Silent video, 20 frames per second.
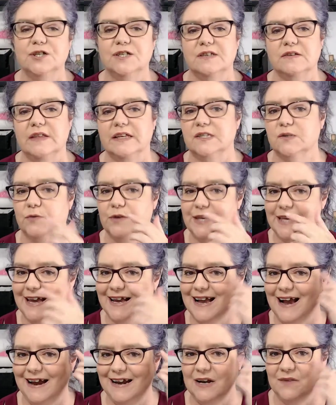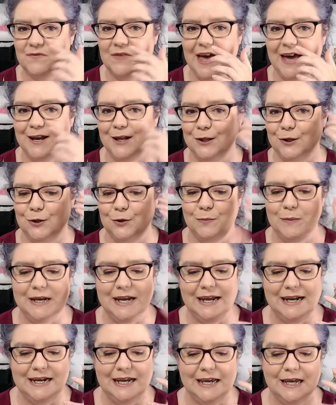so that's where you get kind of that
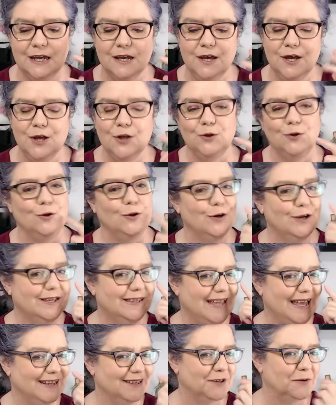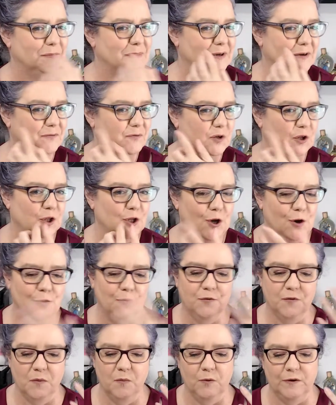illuminating look, that little bit of glow
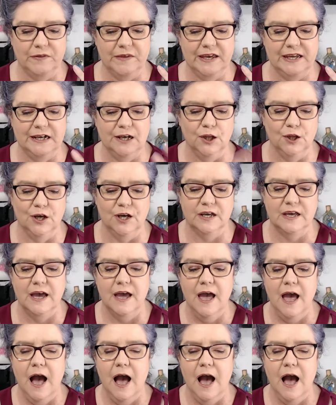from within look.